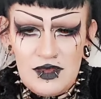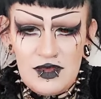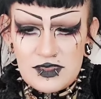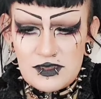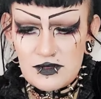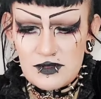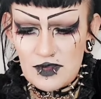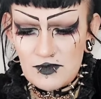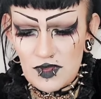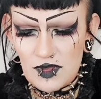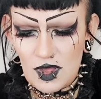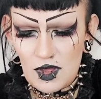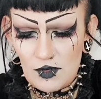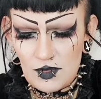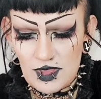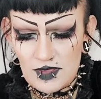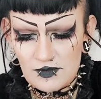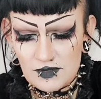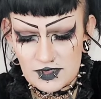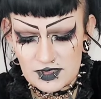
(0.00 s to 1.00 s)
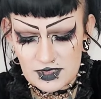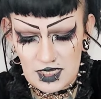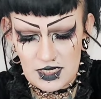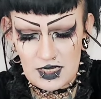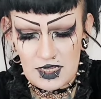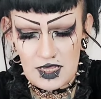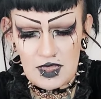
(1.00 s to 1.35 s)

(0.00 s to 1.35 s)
So they have a hole the other side.